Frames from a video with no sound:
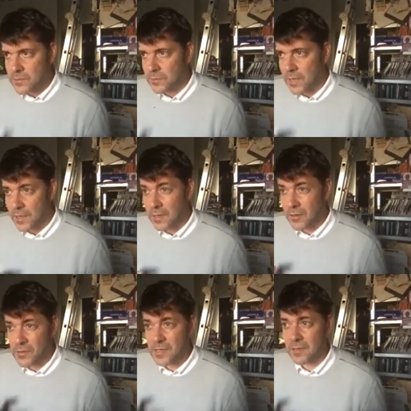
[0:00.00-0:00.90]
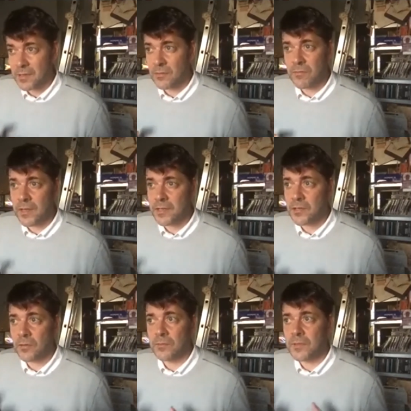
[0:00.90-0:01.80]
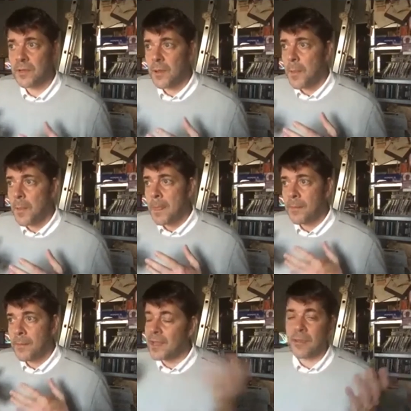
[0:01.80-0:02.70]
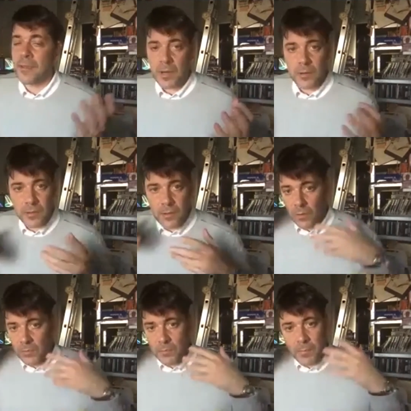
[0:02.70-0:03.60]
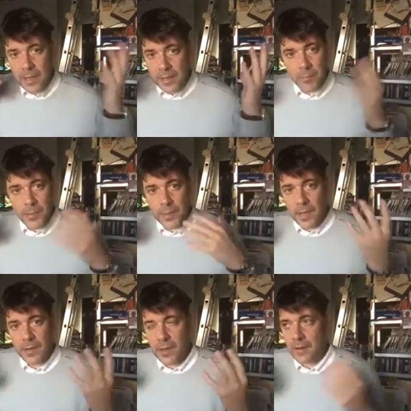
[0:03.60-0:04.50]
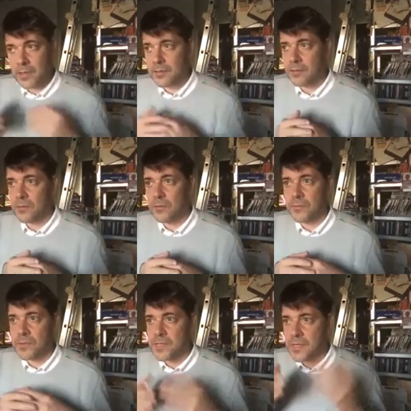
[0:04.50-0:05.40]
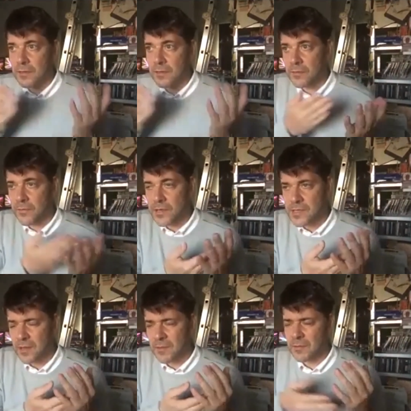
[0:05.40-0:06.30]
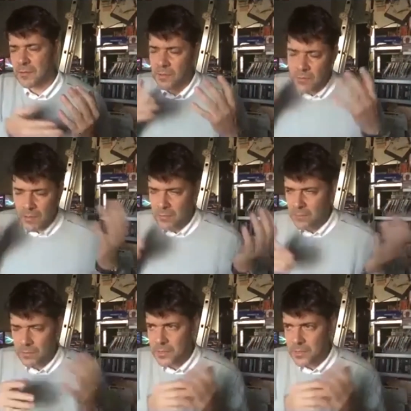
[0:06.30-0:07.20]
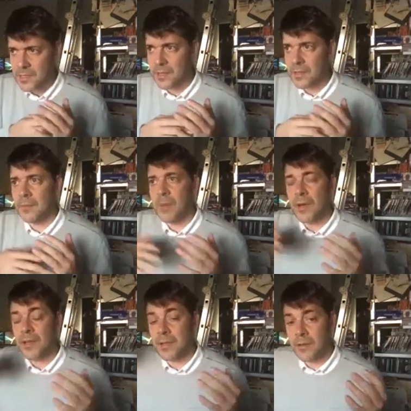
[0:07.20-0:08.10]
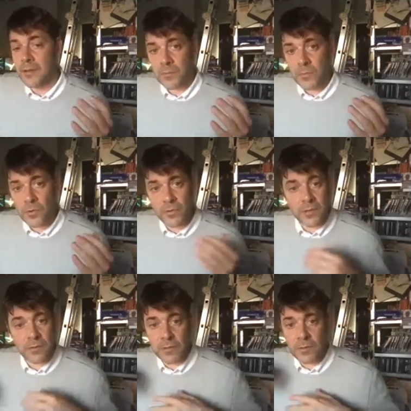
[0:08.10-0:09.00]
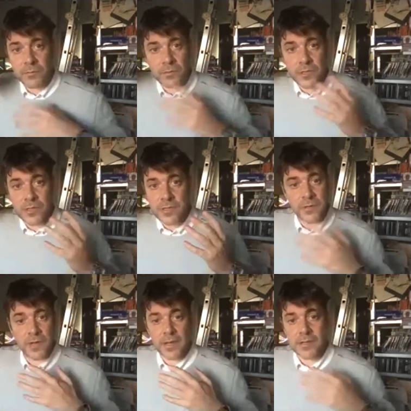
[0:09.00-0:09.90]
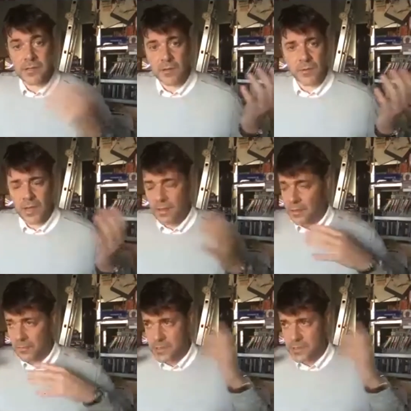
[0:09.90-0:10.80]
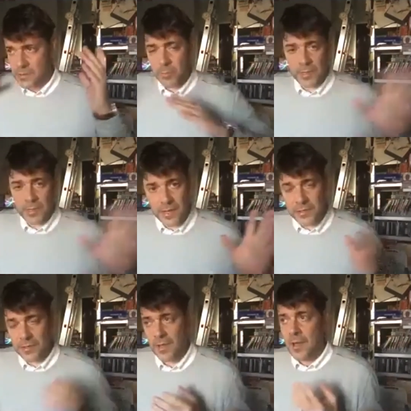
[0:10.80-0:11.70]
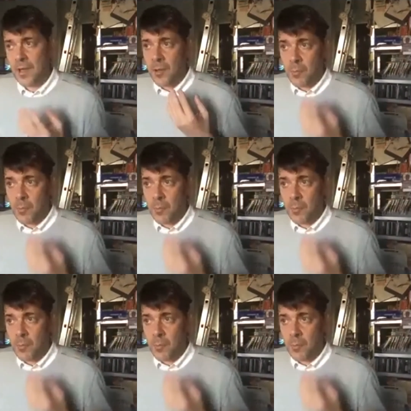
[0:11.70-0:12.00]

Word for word: to get across that you really don't think about the whole makeup and, and hair that you see it the first time you go ah, what is it and then by the end of the movie you, you just realize okay it was completely natural